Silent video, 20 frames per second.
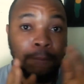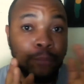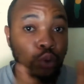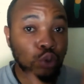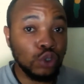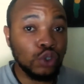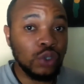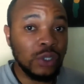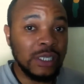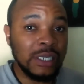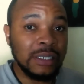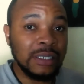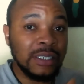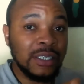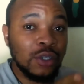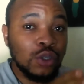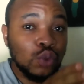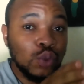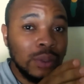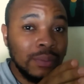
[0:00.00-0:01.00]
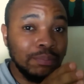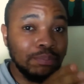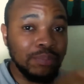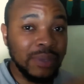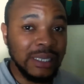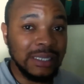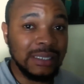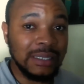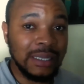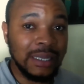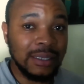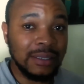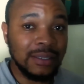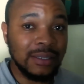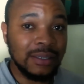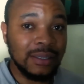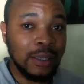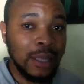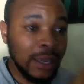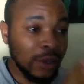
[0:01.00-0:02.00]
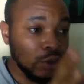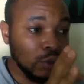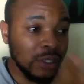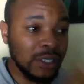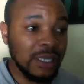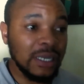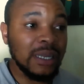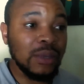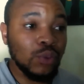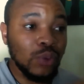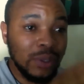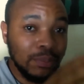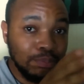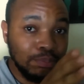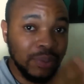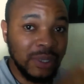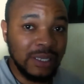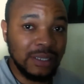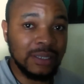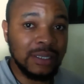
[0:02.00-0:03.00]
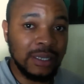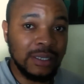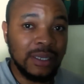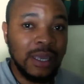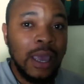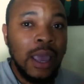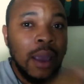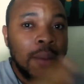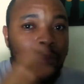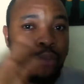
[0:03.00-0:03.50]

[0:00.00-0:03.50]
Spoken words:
producing deals with business, like you're dealing with business,